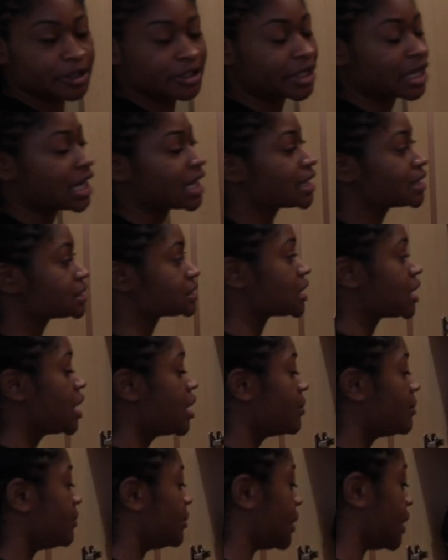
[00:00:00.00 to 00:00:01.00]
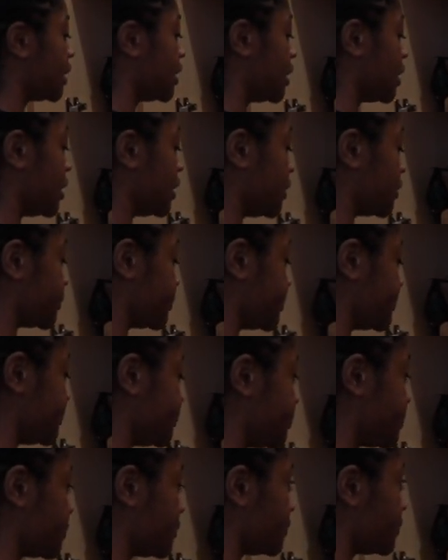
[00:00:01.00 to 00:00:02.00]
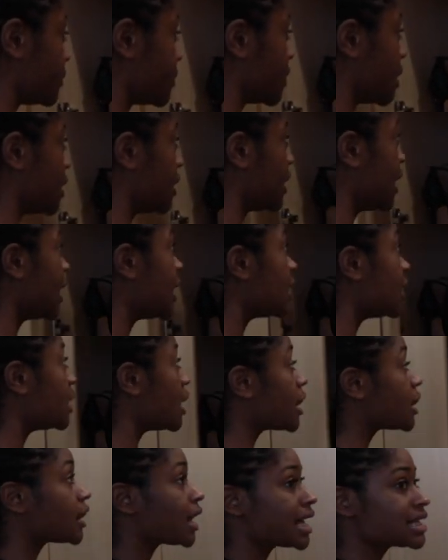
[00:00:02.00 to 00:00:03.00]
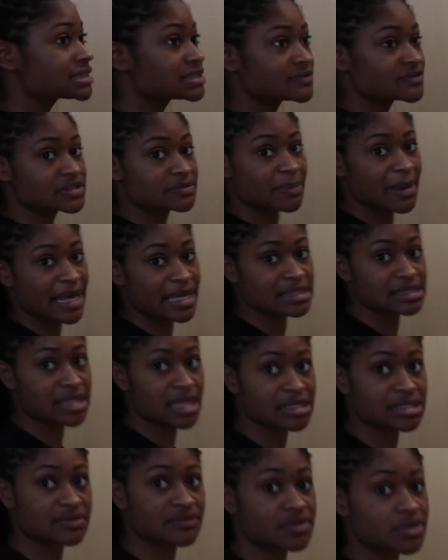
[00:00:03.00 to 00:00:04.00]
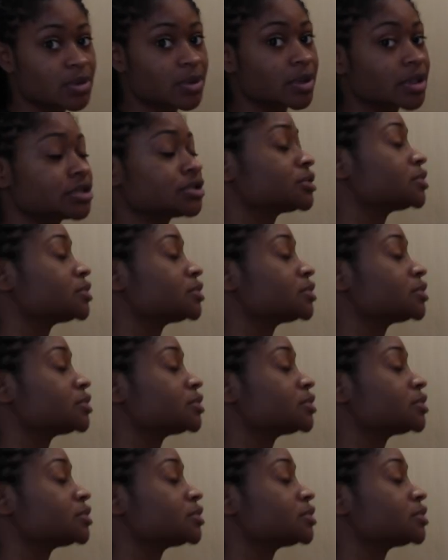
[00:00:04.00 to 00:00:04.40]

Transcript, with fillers: you guys, but um, yeah, lots of space, lots of storage